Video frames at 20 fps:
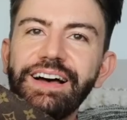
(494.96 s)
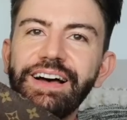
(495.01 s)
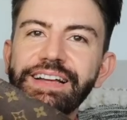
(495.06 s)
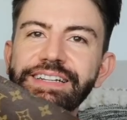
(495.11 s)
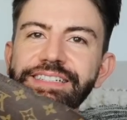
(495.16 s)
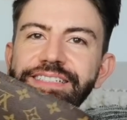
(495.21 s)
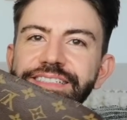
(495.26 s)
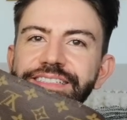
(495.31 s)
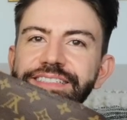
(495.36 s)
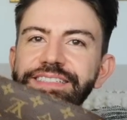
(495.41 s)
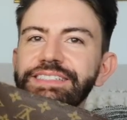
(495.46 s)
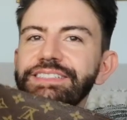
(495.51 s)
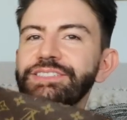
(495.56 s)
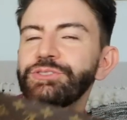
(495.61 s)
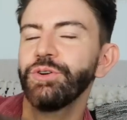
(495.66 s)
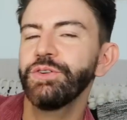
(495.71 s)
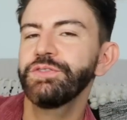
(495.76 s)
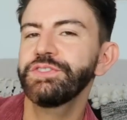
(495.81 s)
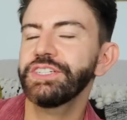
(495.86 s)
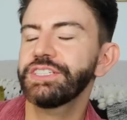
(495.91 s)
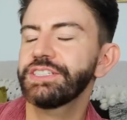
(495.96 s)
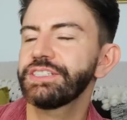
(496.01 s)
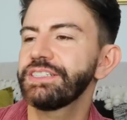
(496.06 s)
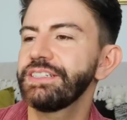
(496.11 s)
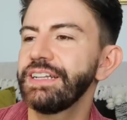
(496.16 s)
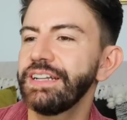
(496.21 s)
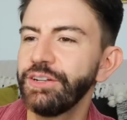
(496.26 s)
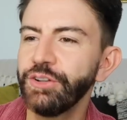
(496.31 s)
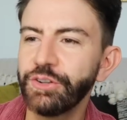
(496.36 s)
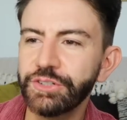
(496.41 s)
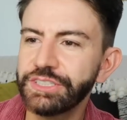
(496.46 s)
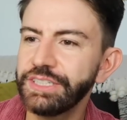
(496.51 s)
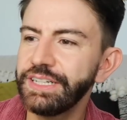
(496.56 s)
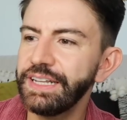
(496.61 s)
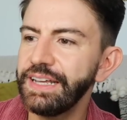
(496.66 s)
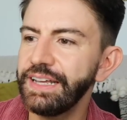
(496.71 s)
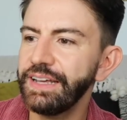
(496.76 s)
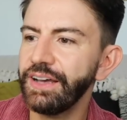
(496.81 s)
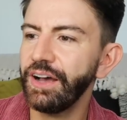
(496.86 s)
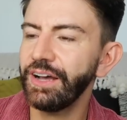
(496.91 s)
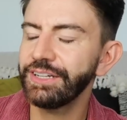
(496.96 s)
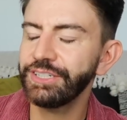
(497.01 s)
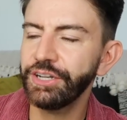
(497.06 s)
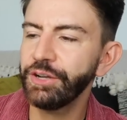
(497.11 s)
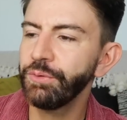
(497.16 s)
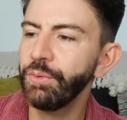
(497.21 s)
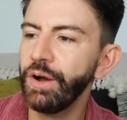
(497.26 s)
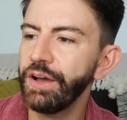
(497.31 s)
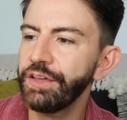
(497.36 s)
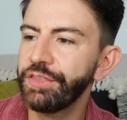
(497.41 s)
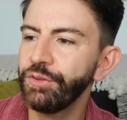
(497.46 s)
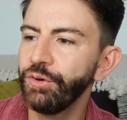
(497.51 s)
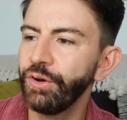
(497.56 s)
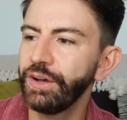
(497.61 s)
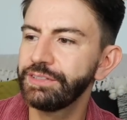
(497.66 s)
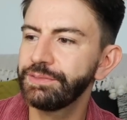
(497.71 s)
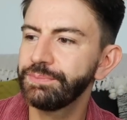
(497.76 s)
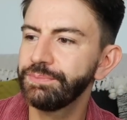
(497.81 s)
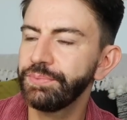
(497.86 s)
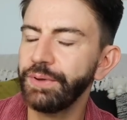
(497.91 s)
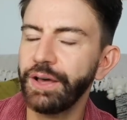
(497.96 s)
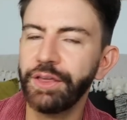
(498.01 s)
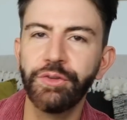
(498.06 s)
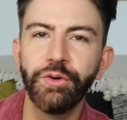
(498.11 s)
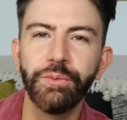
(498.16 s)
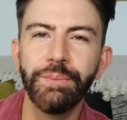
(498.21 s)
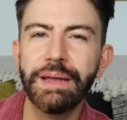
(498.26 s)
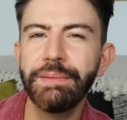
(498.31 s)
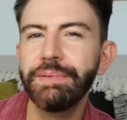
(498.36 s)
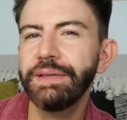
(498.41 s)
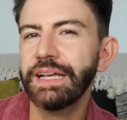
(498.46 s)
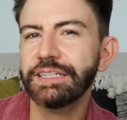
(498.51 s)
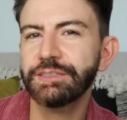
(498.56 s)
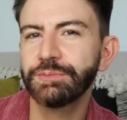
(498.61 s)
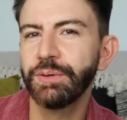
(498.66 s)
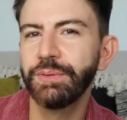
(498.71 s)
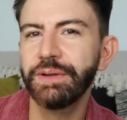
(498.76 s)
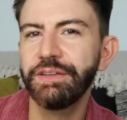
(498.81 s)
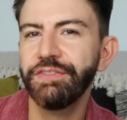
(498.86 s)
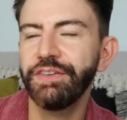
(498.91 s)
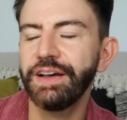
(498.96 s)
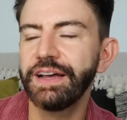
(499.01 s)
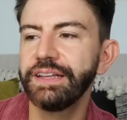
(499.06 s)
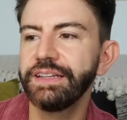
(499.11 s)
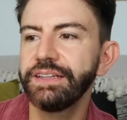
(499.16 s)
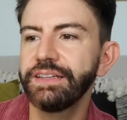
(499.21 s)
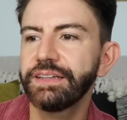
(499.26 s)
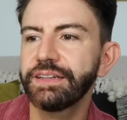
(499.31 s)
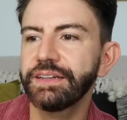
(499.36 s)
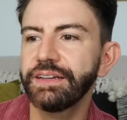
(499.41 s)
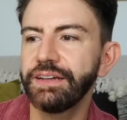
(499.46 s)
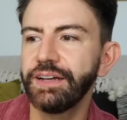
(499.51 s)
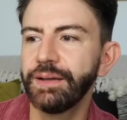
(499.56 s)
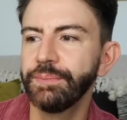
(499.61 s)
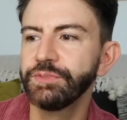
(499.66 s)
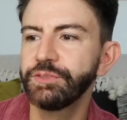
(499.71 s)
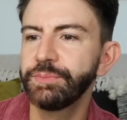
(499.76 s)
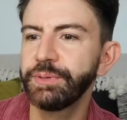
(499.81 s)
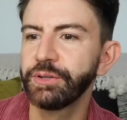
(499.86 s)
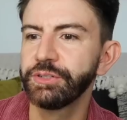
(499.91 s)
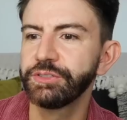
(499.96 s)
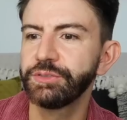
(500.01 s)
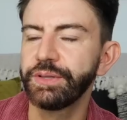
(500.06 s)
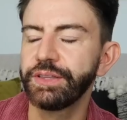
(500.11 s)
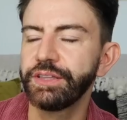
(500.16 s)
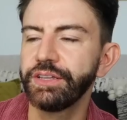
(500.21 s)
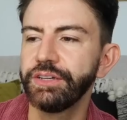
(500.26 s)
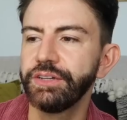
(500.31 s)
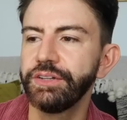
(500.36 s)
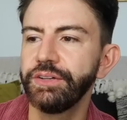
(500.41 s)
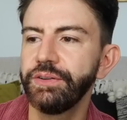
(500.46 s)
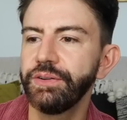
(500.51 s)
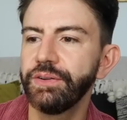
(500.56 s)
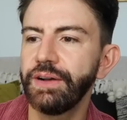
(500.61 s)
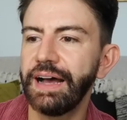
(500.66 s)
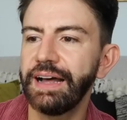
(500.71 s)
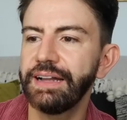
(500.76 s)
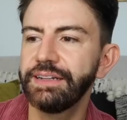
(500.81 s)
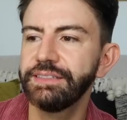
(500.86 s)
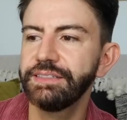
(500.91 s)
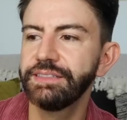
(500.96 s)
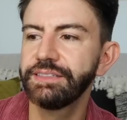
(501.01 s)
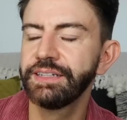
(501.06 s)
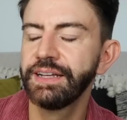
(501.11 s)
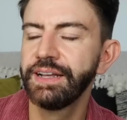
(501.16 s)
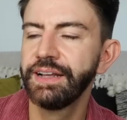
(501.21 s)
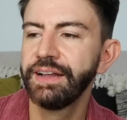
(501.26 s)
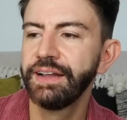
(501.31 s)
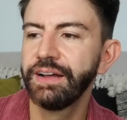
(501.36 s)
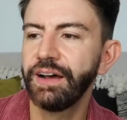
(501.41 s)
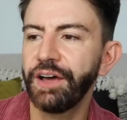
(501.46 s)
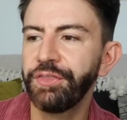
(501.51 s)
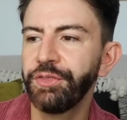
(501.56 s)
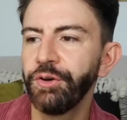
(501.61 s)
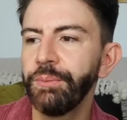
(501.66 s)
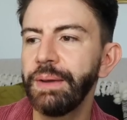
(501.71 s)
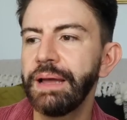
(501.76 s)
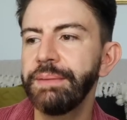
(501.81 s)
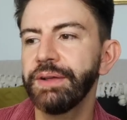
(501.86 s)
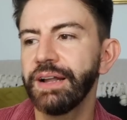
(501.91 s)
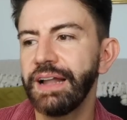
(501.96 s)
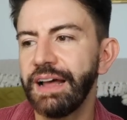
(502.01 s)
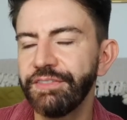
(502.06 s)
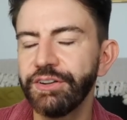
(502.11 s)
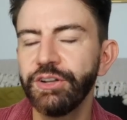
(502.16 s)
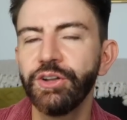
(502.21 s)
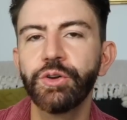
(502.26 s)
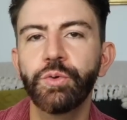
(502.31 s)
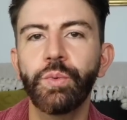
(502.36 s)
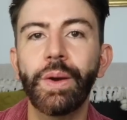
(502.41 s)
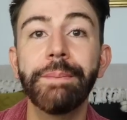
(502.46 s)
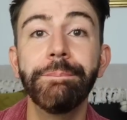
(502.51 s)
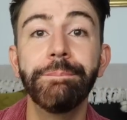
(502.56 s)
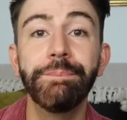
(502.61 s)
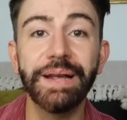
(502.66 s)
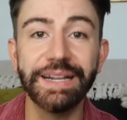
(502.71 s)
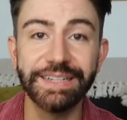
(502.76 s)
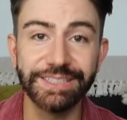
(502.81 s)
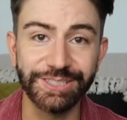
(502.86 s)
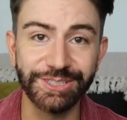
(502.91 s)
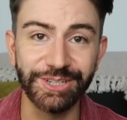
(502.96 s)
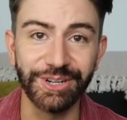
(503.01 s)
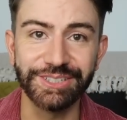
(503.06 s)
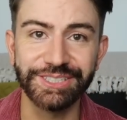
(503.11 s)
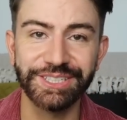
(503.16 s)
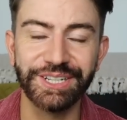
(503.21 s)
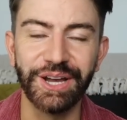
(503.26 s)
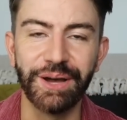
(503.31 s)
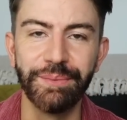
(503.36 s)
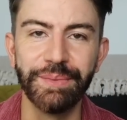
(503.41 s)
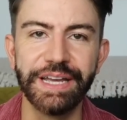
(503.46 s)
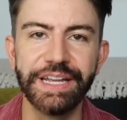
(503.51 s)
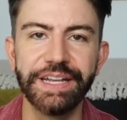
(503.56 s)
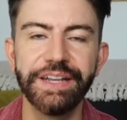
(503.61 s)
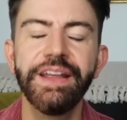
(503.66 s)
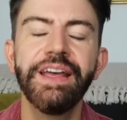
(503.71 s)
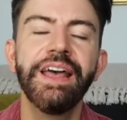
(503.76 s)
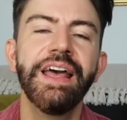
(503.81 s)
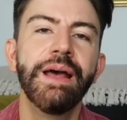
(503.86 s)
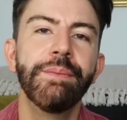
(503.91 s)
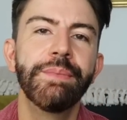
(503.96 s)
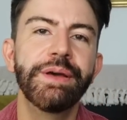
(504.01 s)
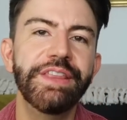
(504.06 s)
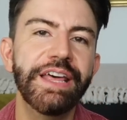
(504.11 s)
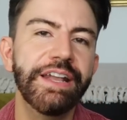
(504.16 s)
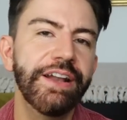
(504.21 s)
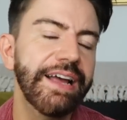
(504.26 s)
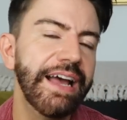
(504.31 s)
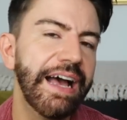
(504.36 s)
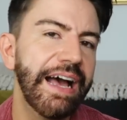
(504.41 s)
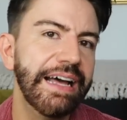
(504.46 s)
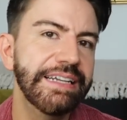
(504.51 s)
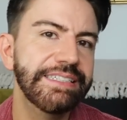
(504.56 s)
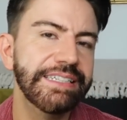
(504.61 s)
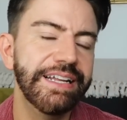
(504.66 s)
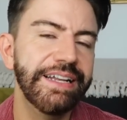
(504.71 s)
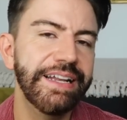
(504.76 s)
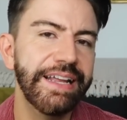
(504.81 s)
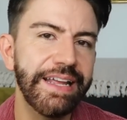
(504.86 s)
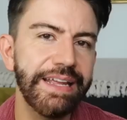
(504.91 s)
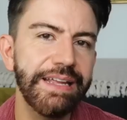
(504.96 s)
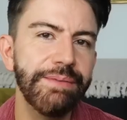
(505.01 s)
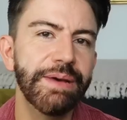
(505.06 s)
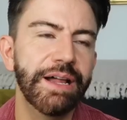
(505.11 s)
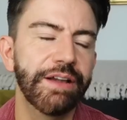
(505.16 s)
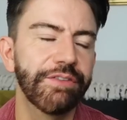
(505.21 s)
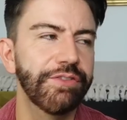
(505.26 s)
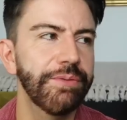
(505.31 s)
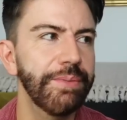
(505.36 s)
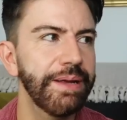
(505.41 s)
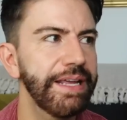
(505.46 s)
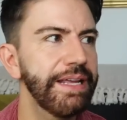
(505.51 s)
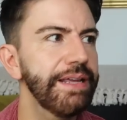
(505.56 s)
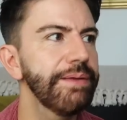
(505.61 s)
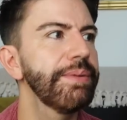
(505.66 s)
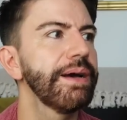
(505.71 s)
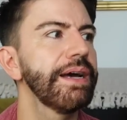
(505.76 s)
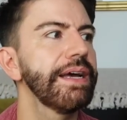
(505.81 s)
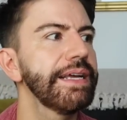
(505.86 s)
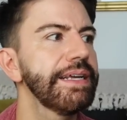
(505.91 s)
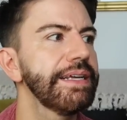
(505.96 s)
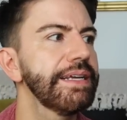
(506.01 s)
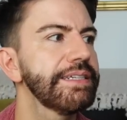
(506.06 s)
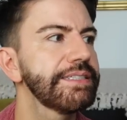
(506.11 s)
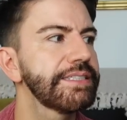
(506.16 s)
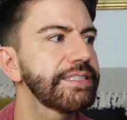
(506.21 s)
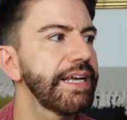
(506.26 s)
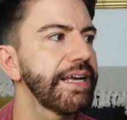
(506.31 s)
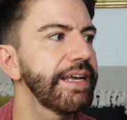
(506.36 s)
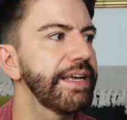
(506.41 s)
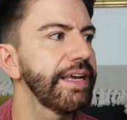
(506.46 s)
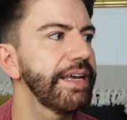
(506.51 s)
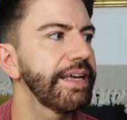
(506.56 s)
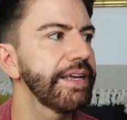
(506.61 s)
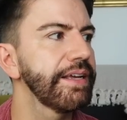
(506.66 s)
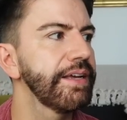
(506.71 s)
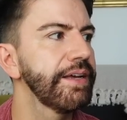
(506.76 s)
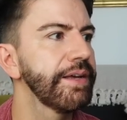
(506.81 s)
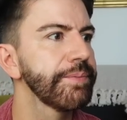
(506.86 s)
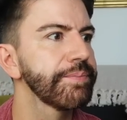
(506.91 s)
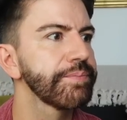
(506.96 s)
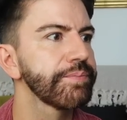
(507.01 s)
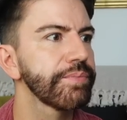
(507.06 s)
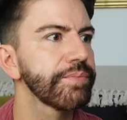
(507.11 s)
I sort of just looked at it. I don't know what I thought. I thought maybe that's probably fake, to be honest with you. And I thought maybe I'll have a look when bids start to come in. But then I had an email from eBay saying,